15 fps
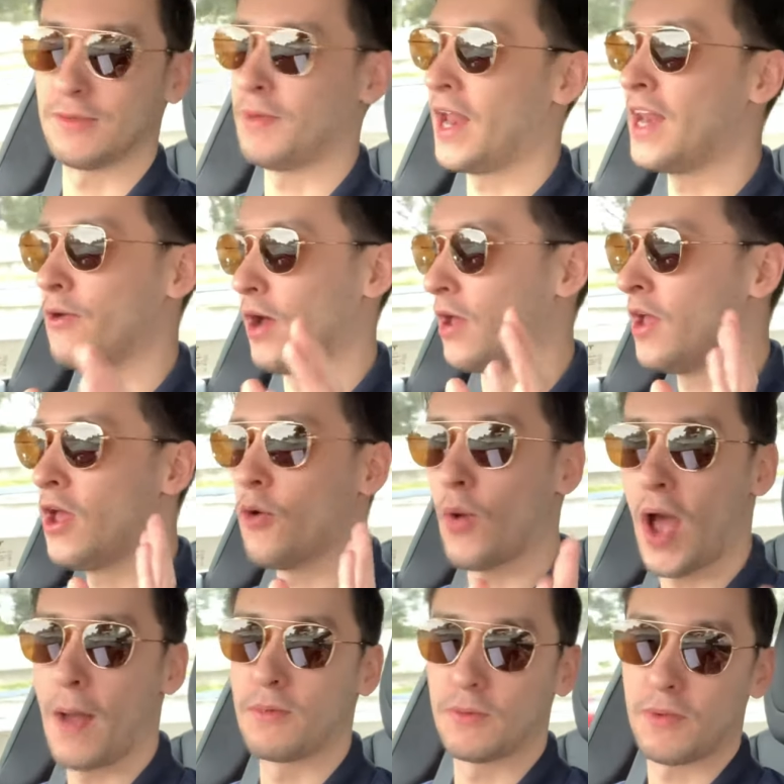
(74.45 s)
But anyway, we're
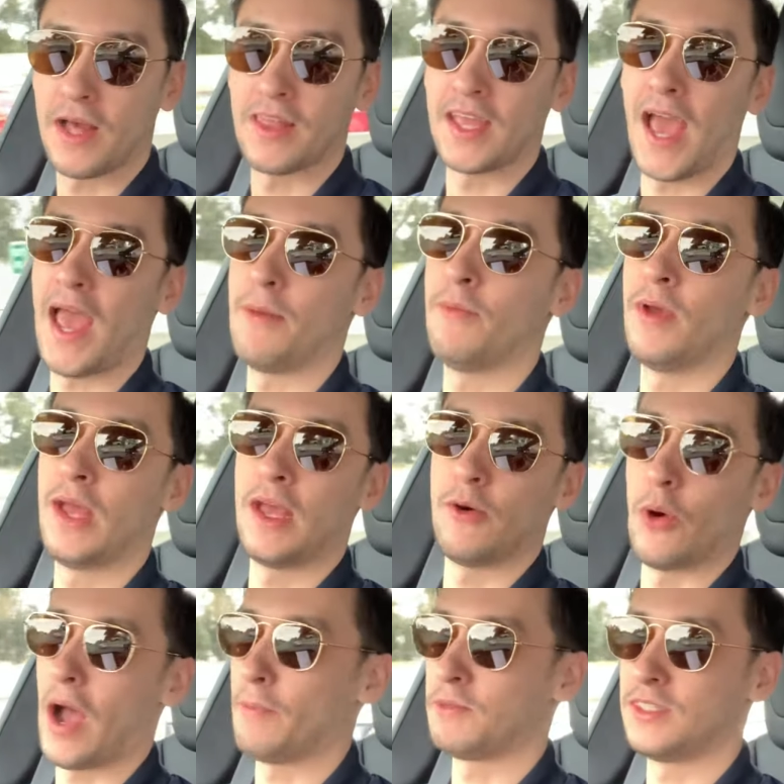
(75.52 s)
happy to play the game.
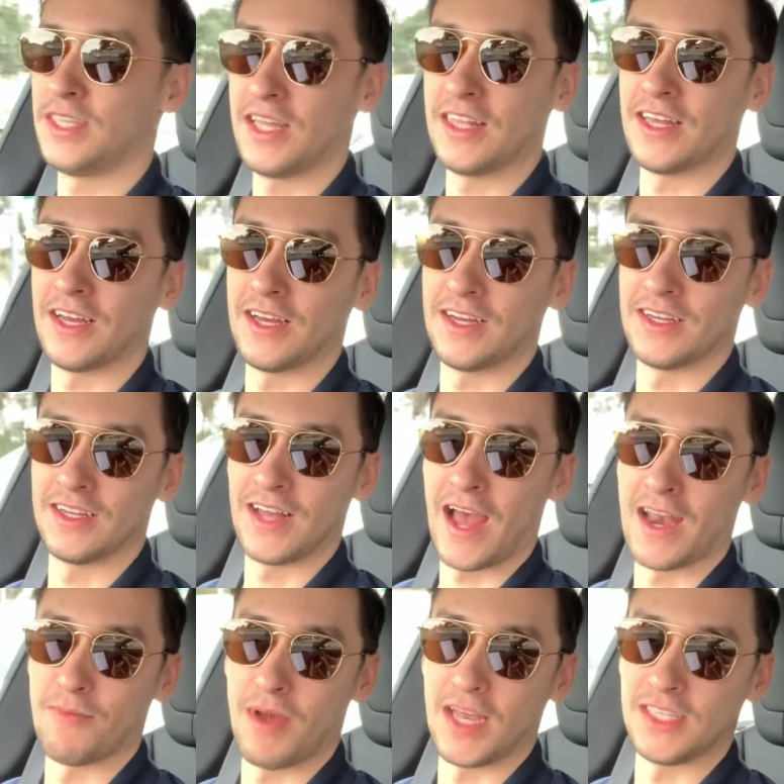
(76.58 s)
We'll have to see the
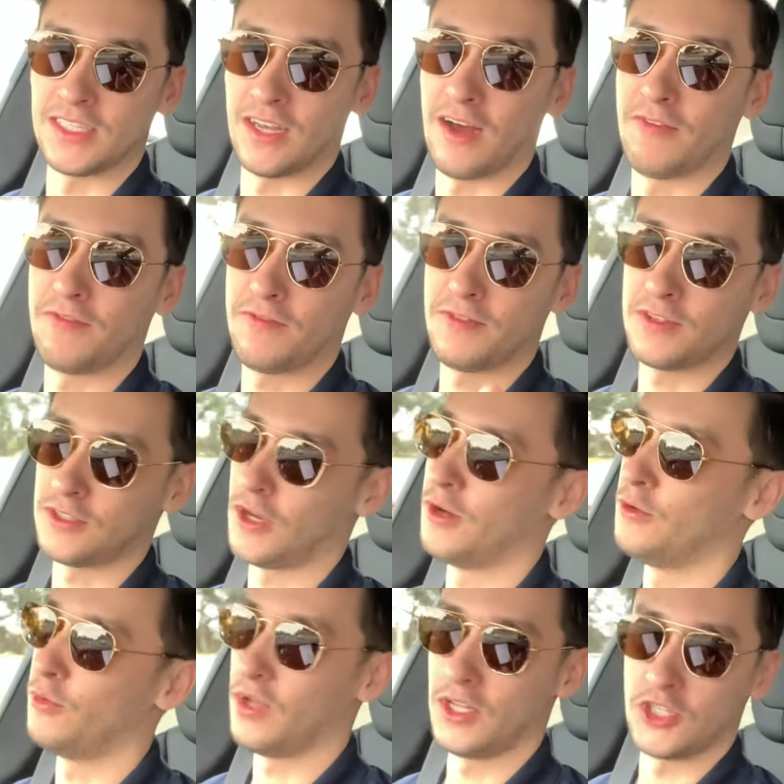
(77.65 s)
anime stuff, so
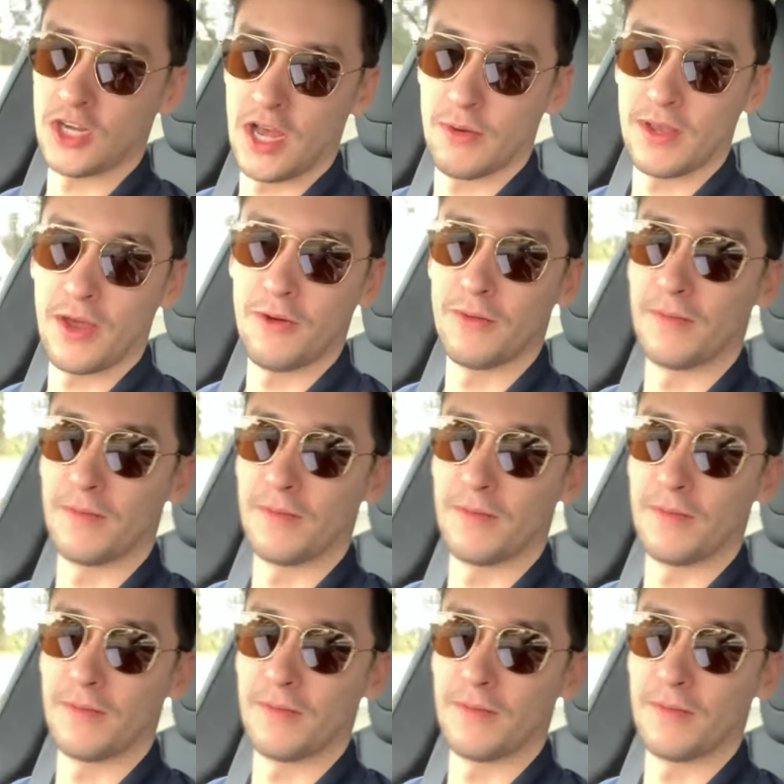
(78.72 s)
we'll let you know how we go